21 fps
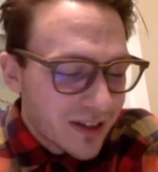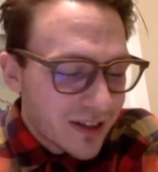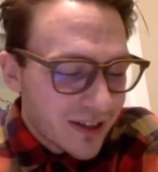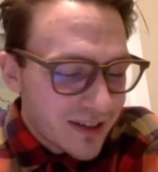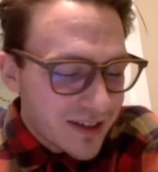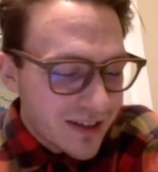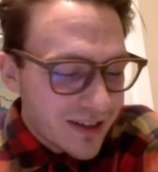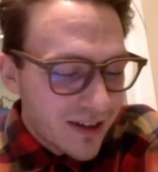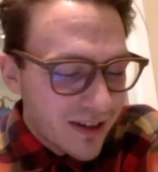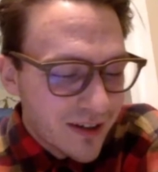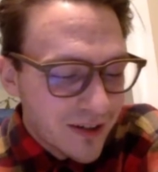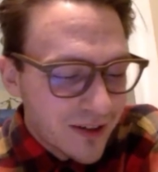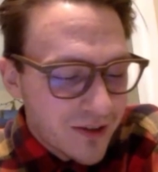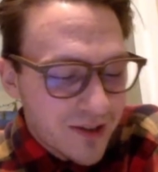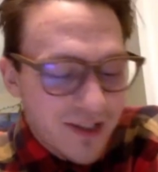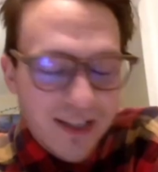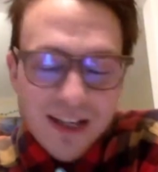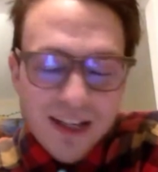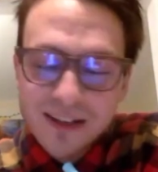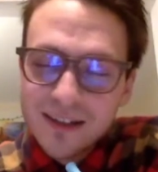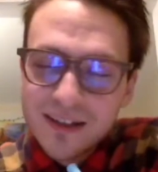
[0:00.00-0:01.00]
I don't
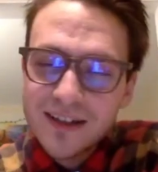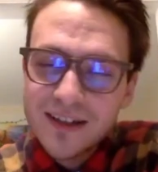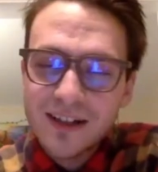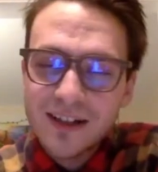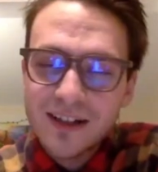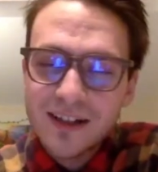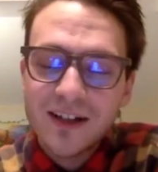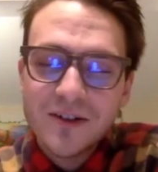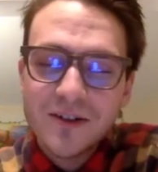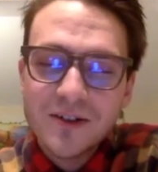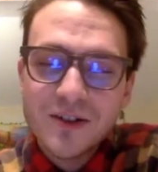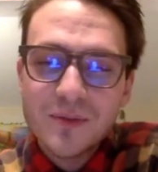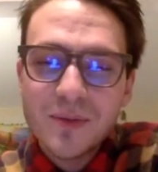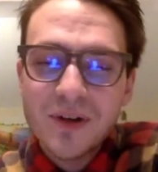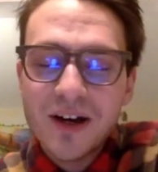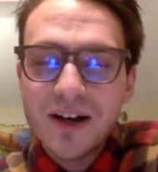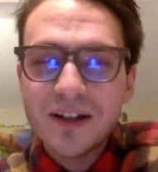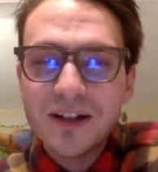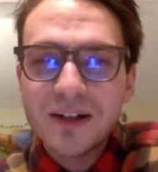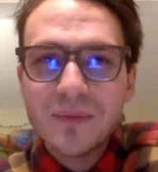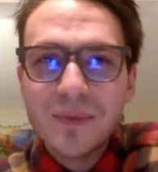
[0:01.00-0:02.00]
really
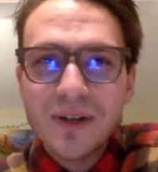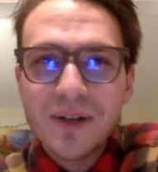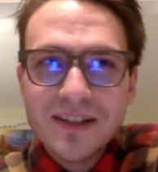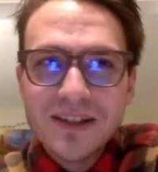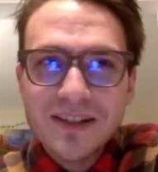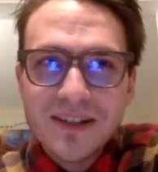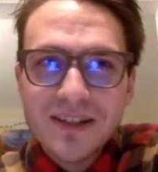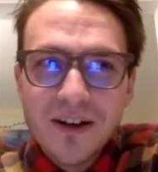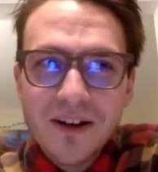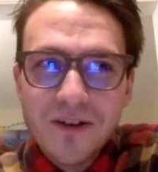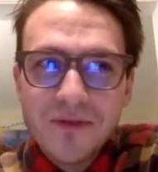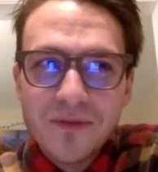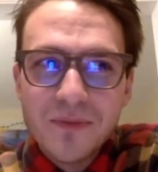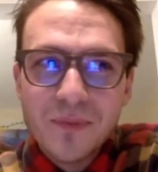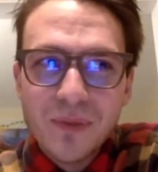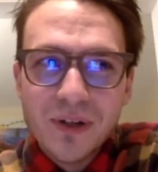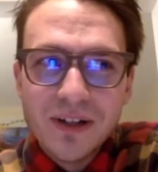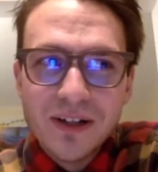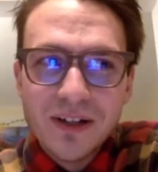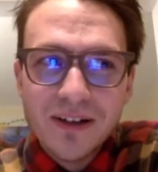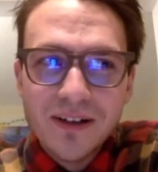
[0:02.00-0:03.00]
understand the technology
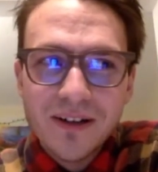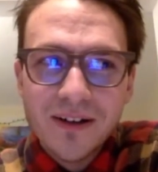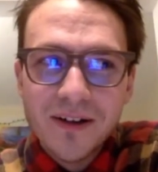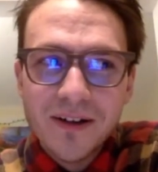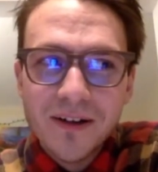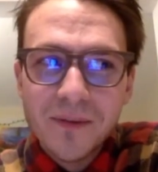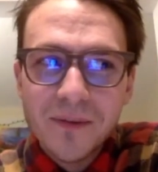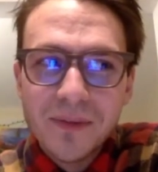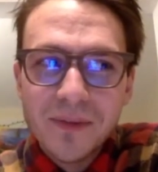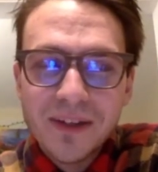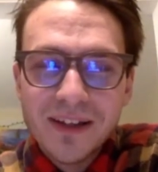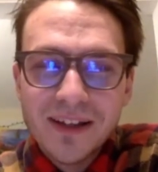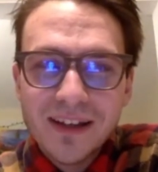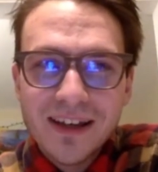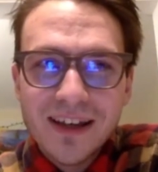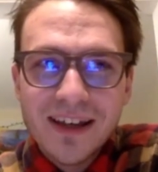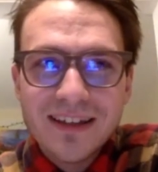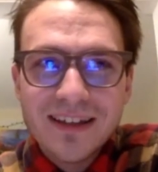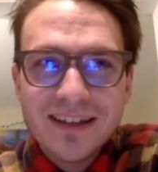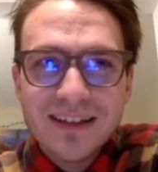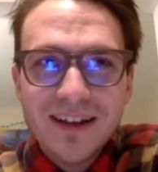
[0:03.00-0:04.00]
behind it myself,
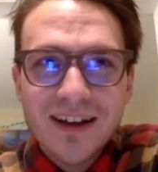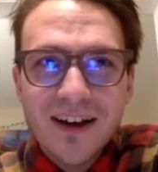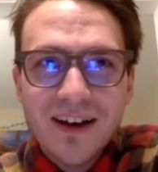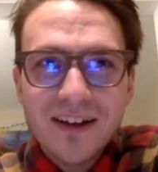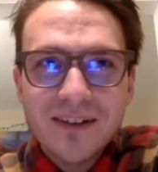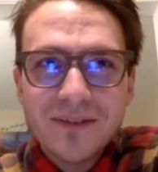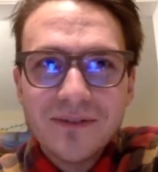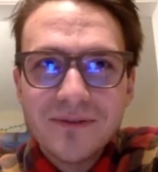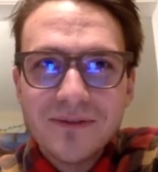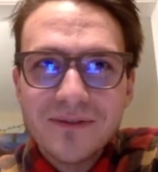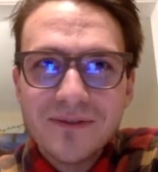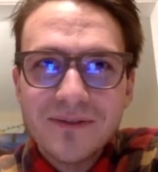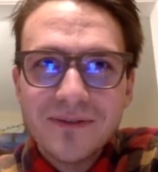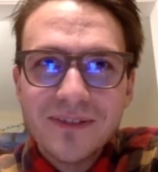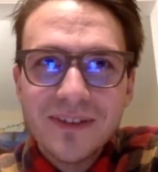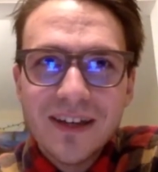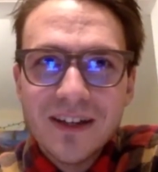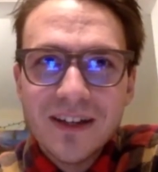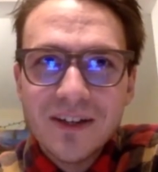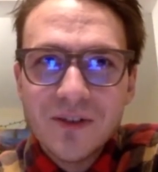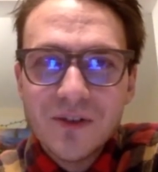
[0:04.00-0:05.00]
but because it has to
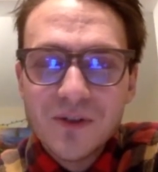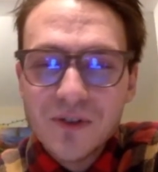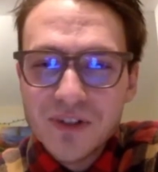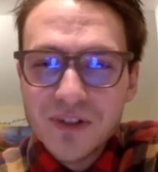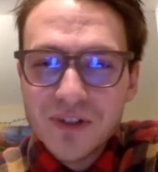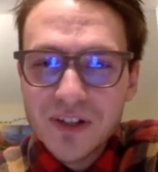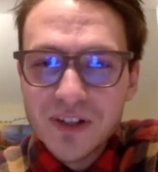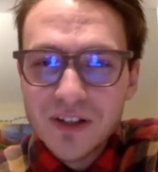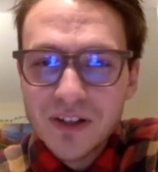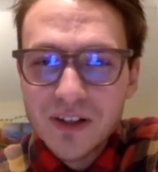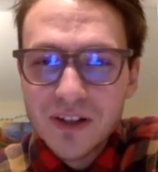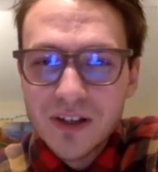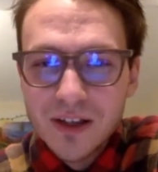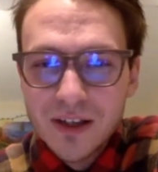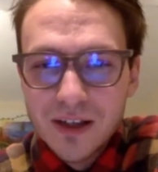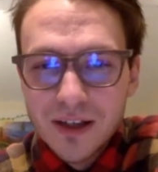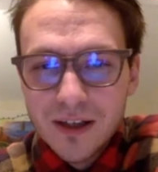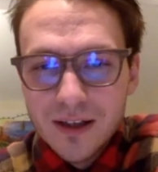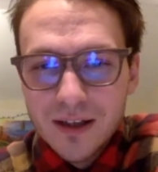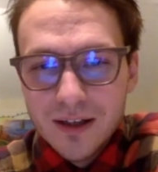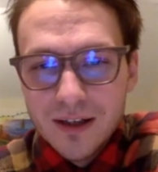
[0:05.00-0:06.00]
function as a phone case
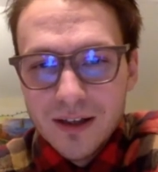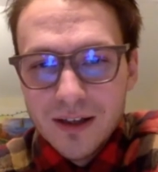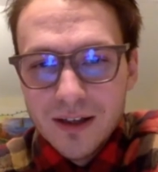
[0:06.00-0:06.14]
too.